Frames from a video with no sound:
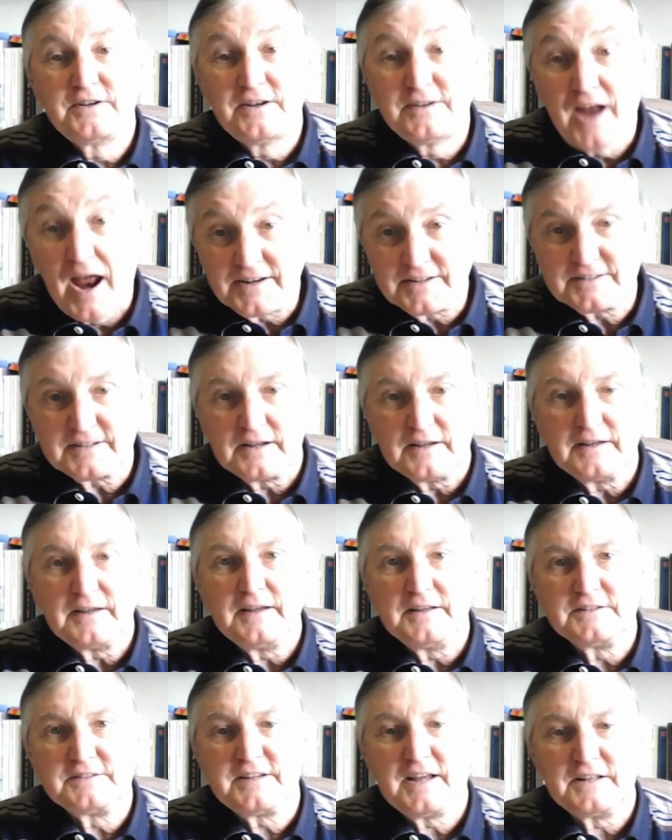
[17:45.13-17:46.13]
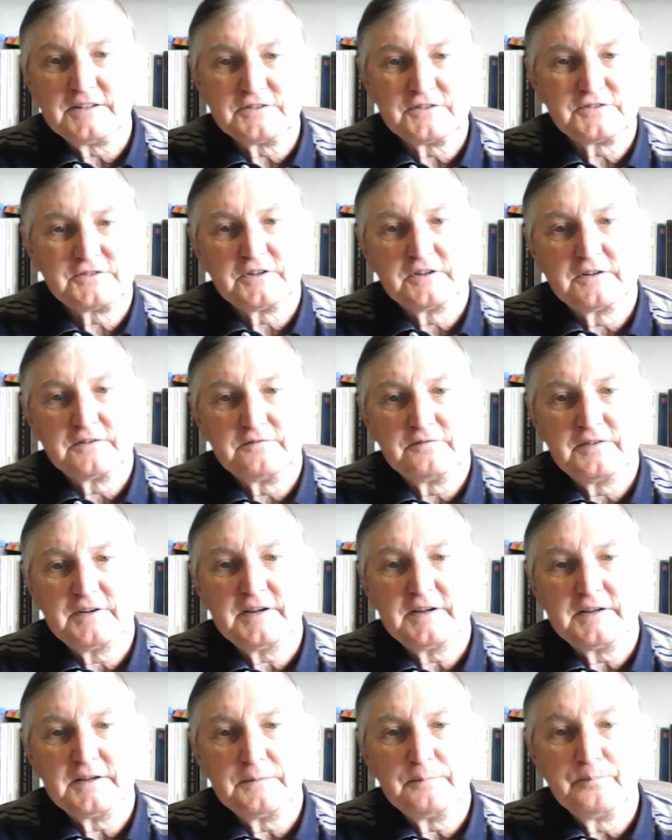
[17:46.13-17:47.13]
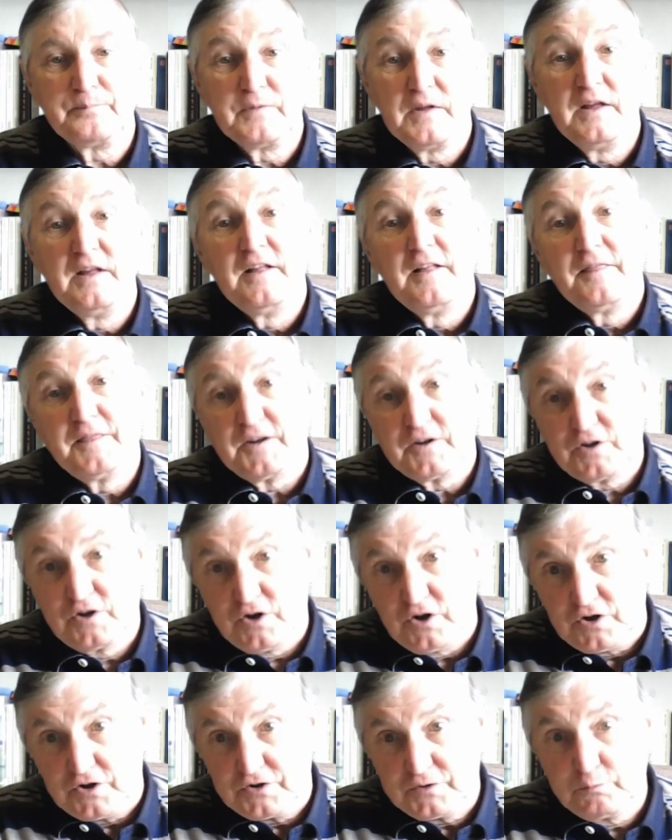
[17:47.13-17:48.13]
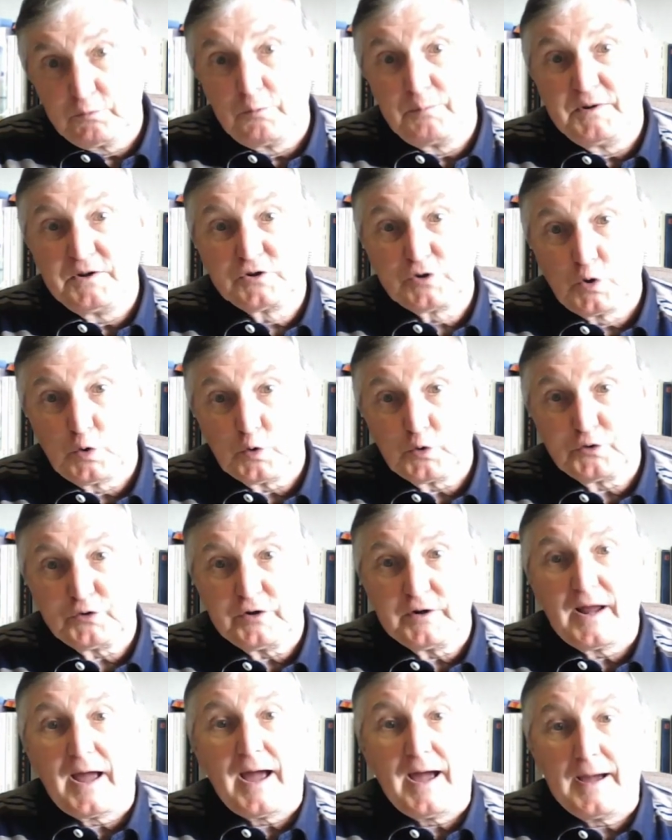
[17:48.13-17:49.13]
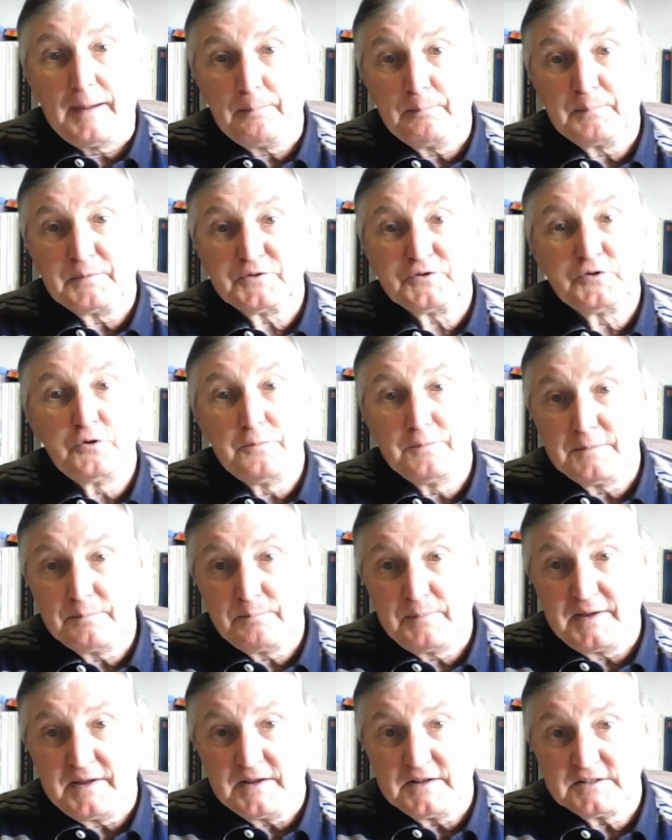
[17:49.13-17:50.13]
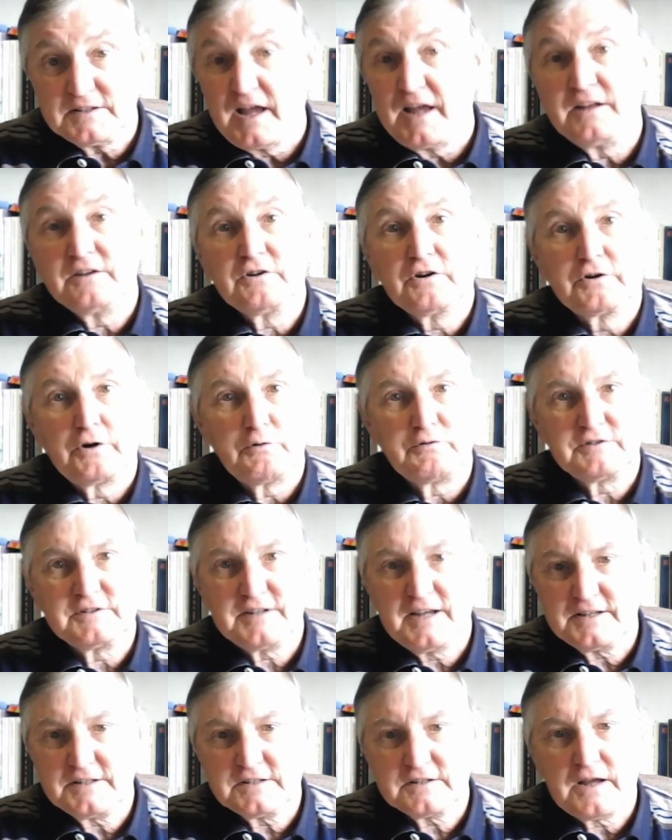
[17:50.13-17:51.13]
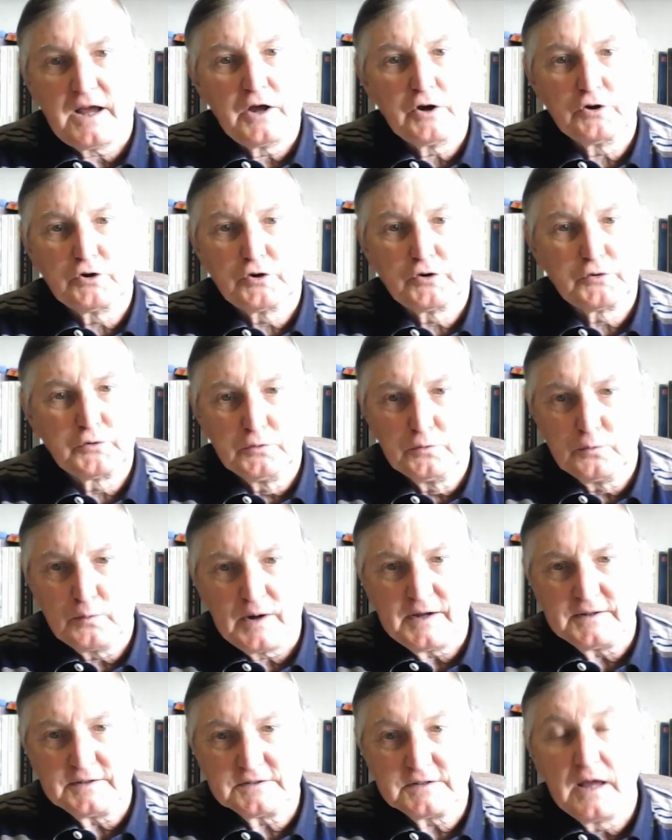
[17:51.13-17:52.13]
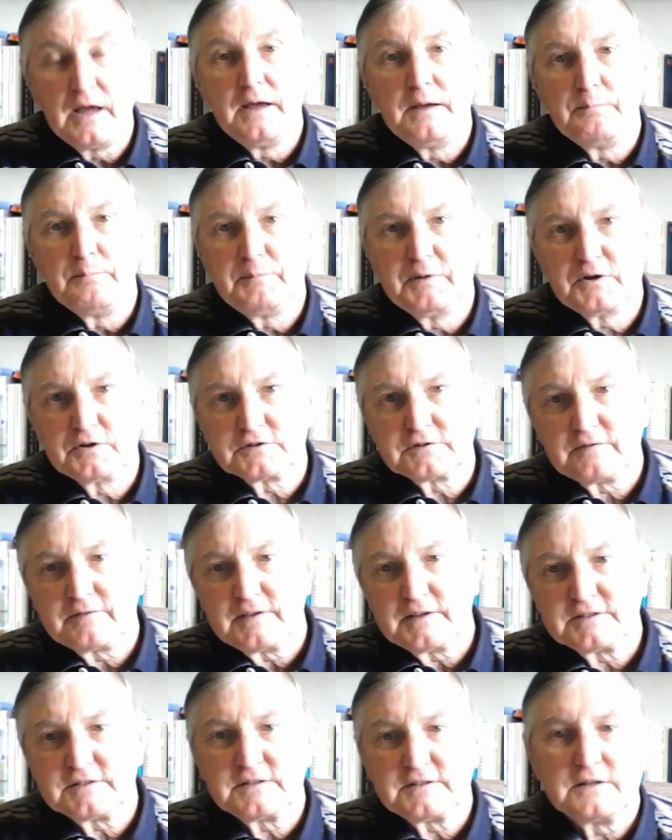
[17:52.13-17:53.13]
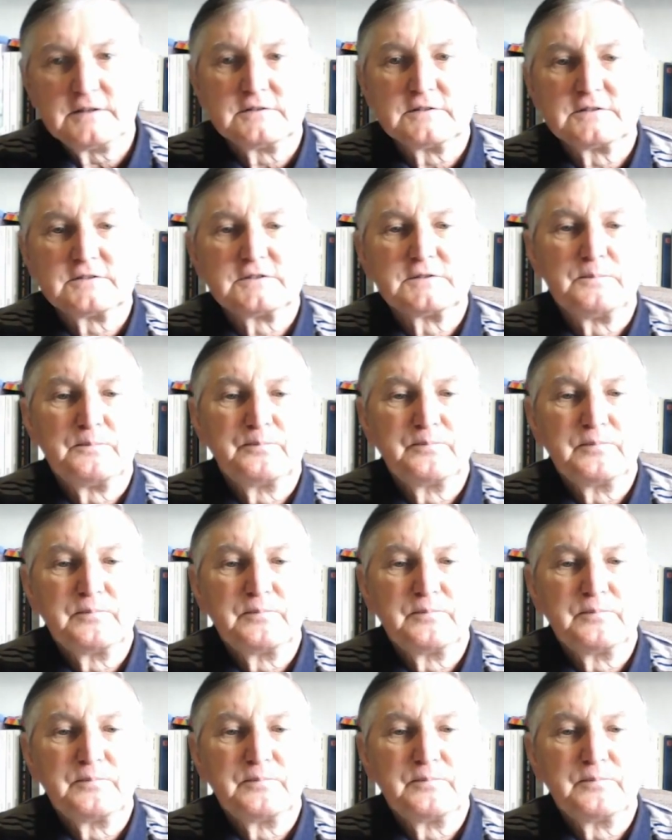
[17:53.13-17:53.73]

Dante intends to convey: that God will be torturing hapless human beings in grotesque and cruel ways because of their sins.